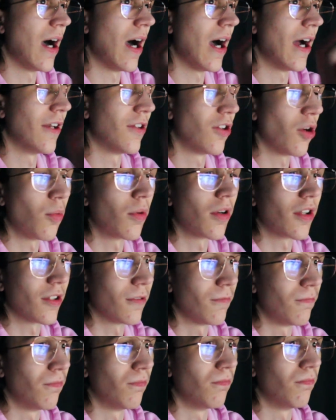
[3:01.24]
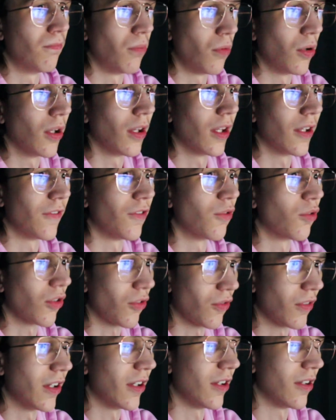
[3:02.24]
I don't want to spoil it if you want
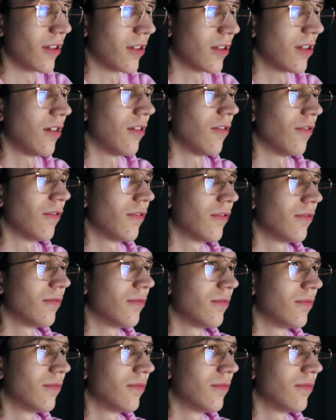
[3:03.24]
to read it yourself.